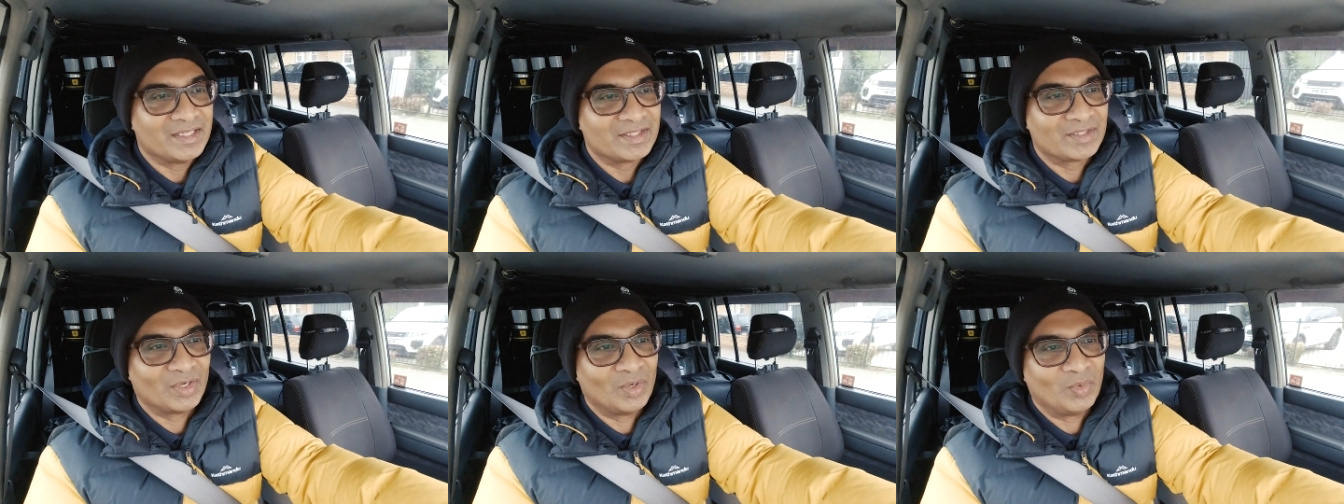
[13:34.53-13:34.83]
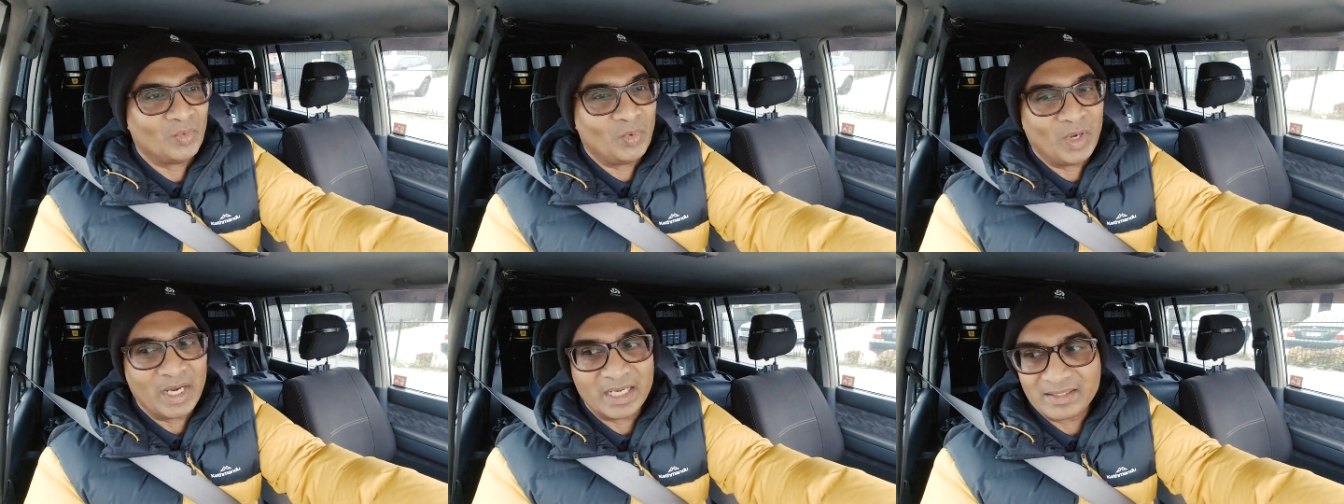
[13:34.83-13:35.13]
So
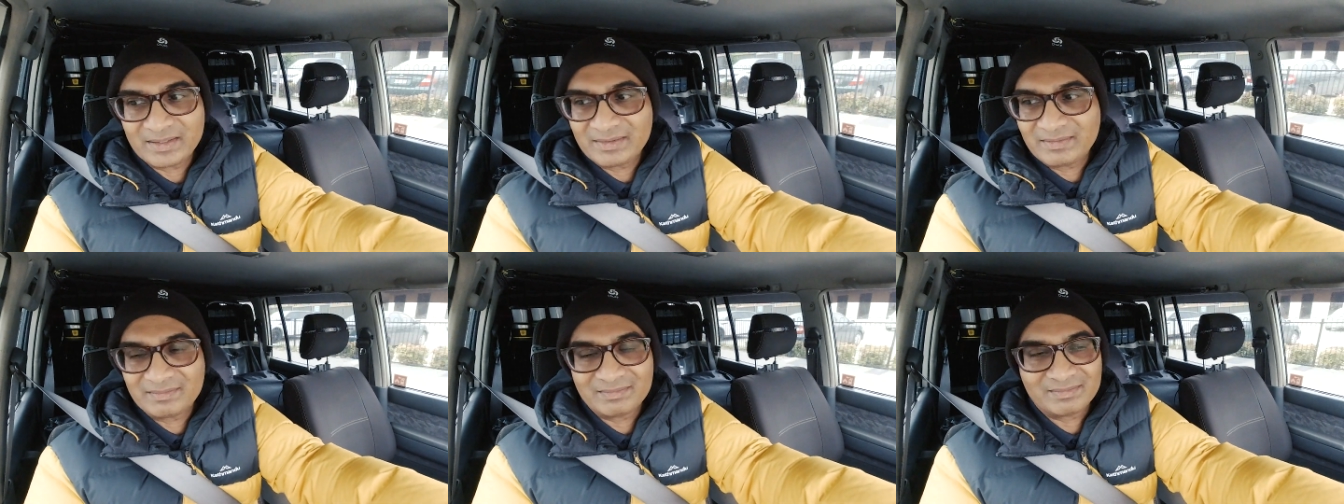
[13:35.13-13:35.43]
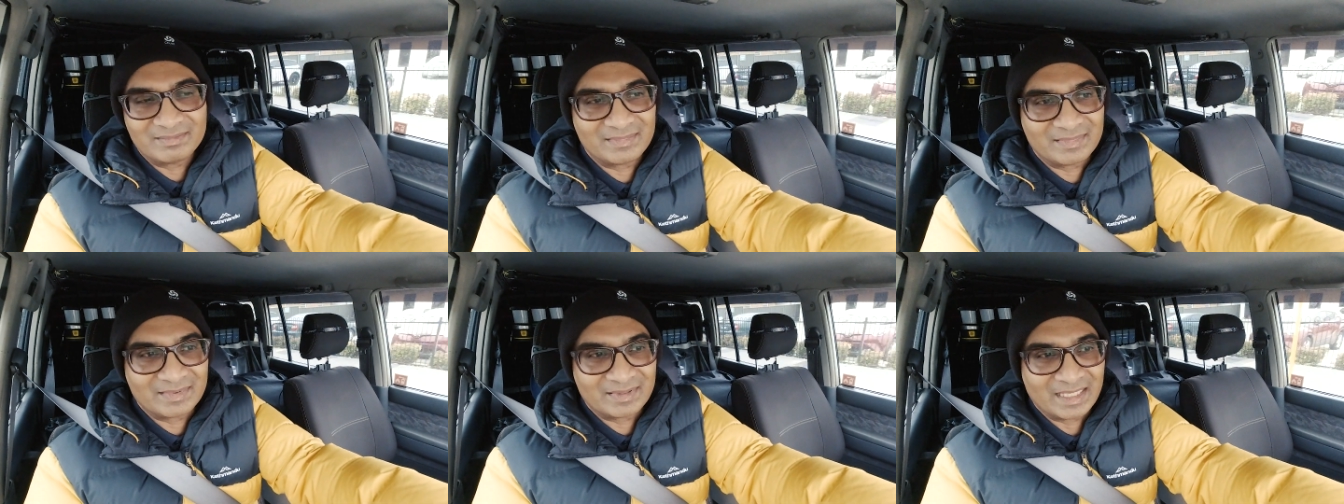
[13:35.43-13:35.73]
what
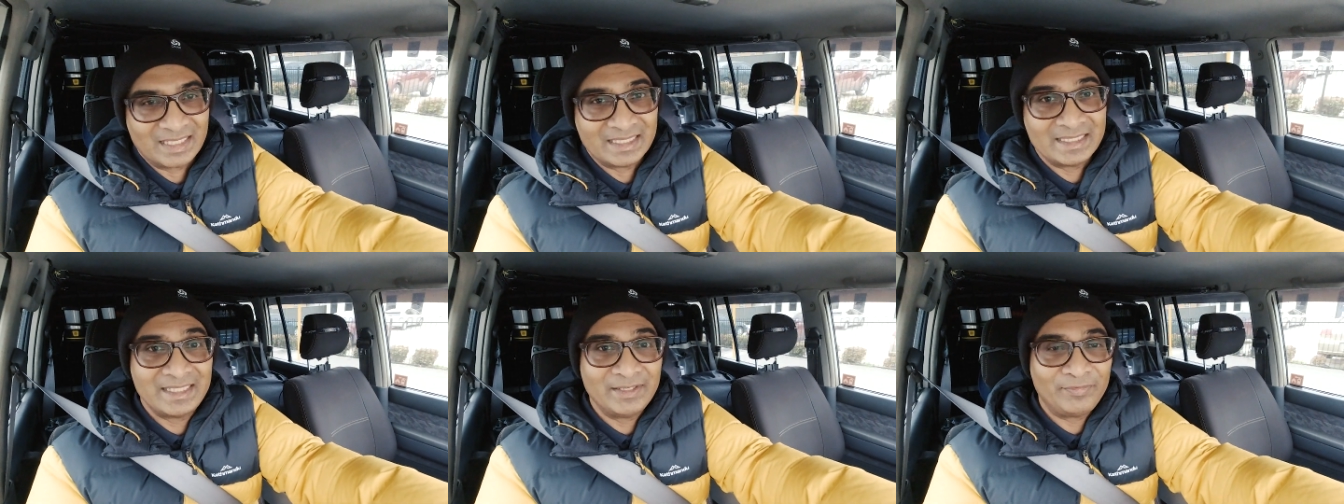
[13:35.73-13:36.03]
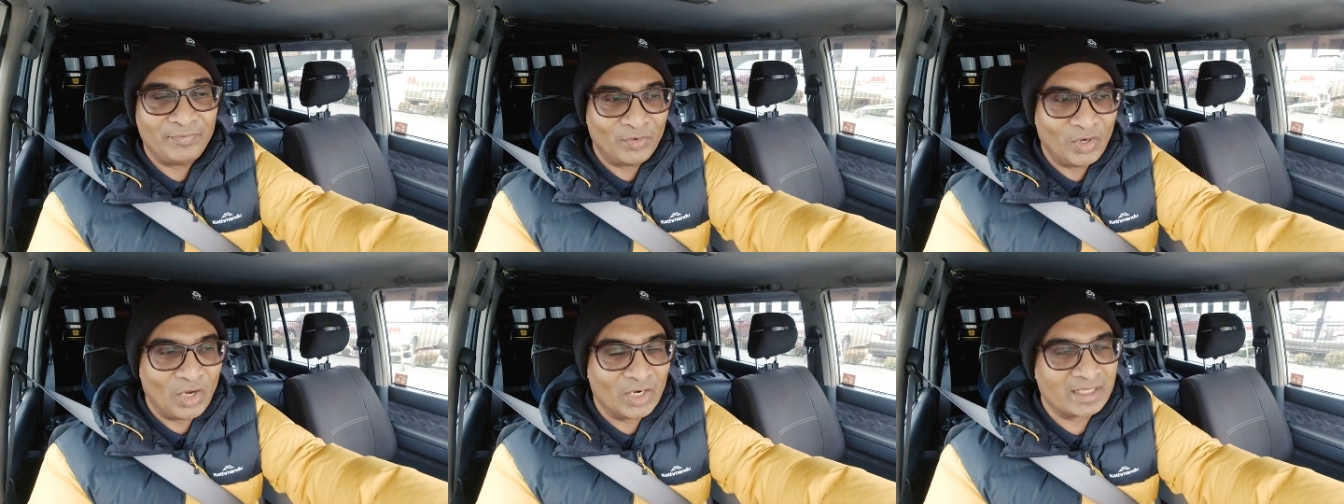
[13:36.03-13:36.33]
a
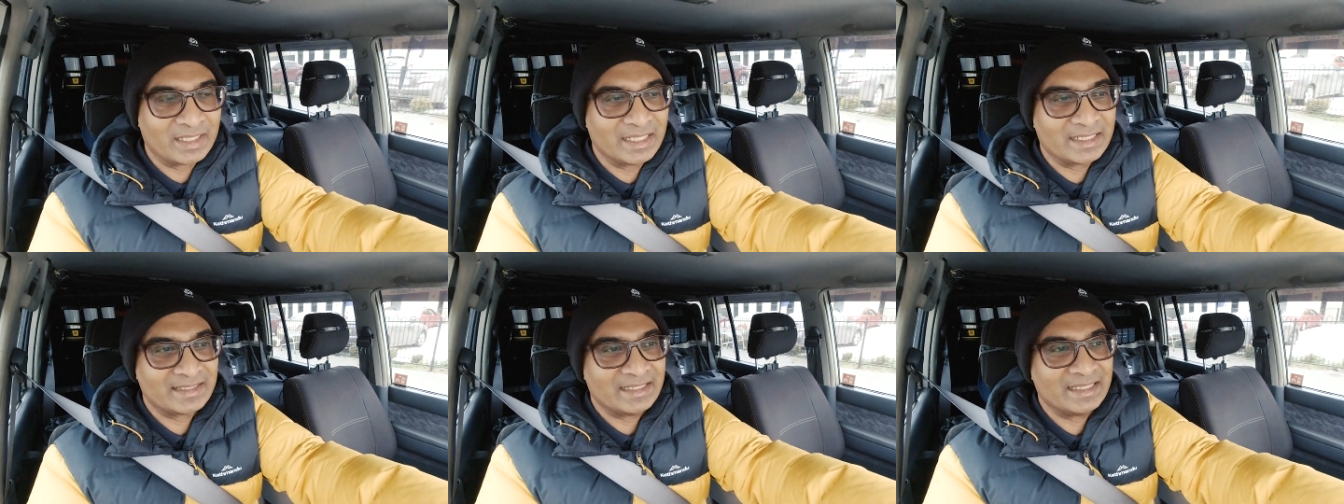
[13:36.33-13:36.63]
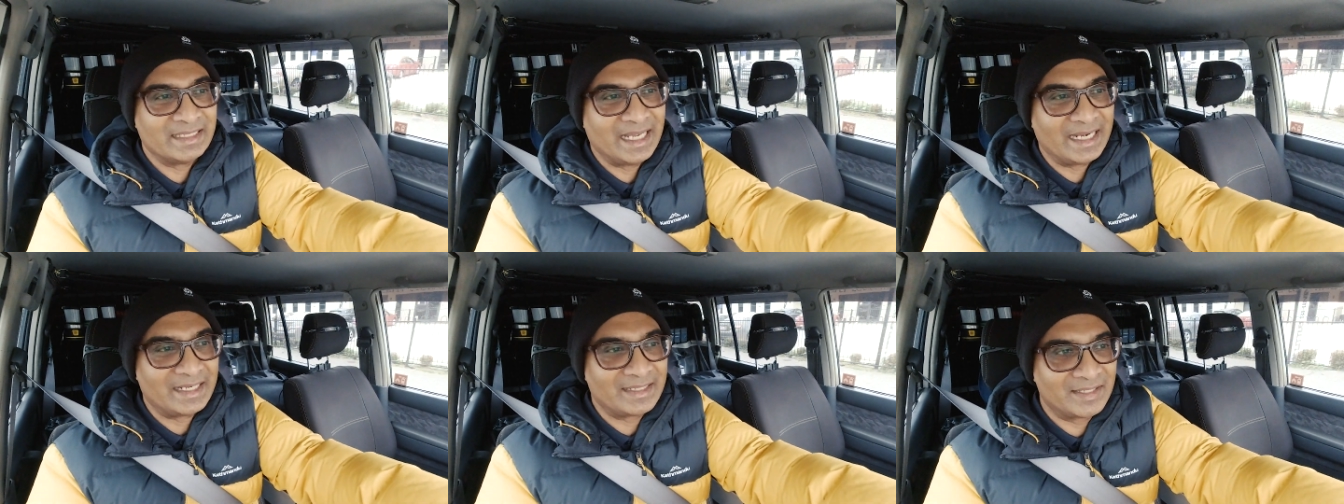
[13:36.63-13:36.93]
diff lock does
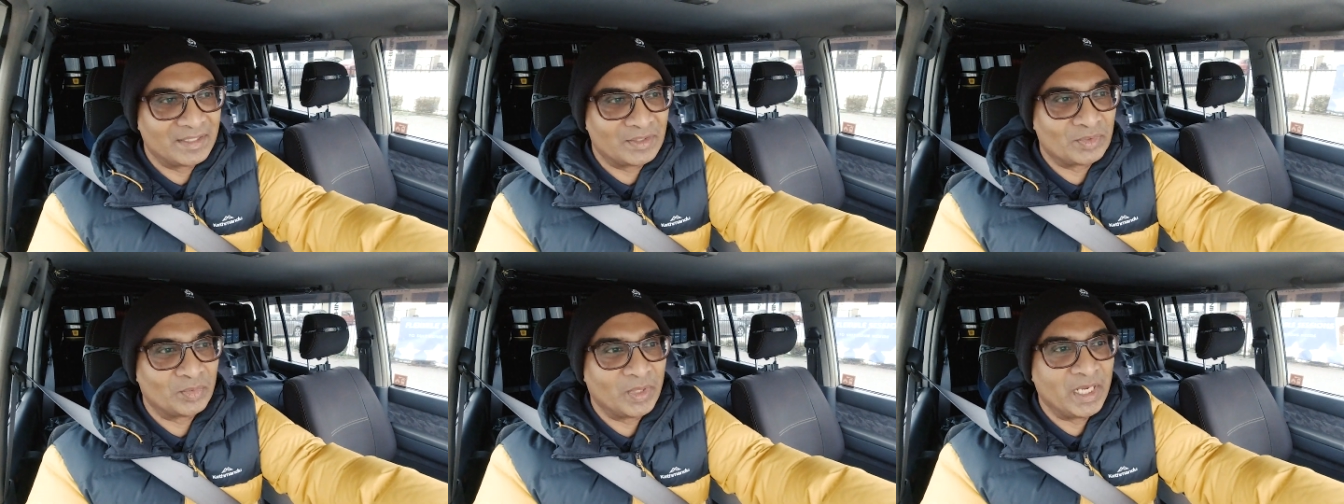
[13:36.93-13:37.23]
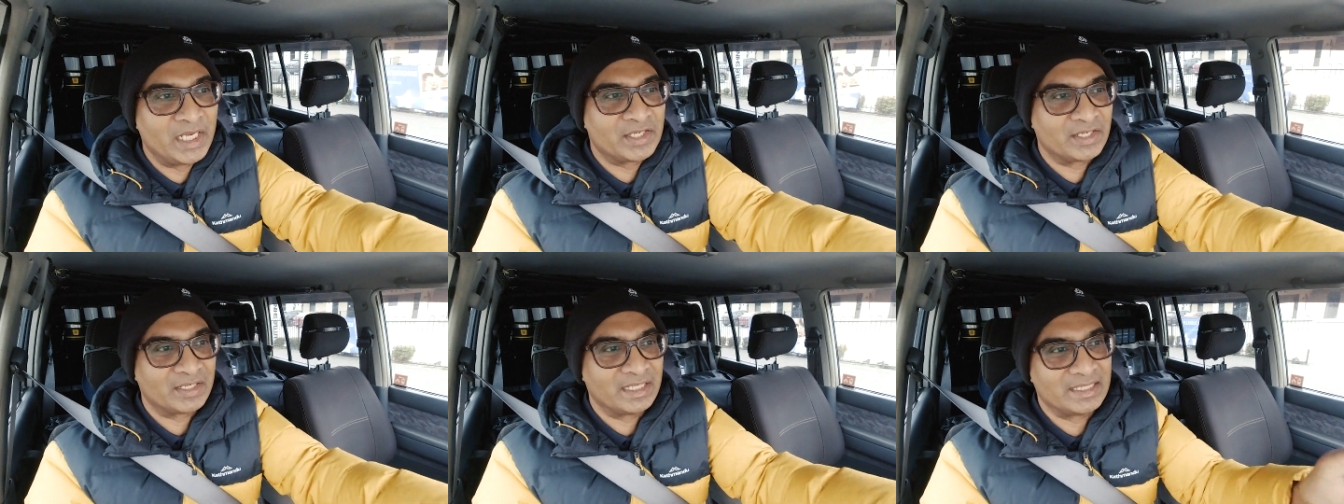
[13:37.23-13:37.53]
in that
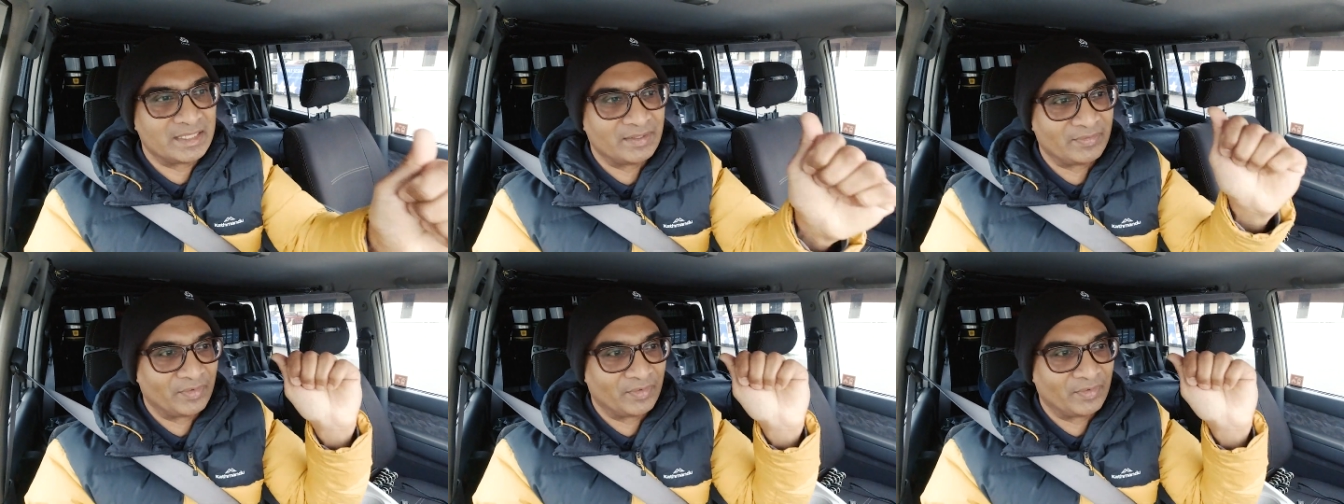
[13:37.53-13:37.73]
situation is,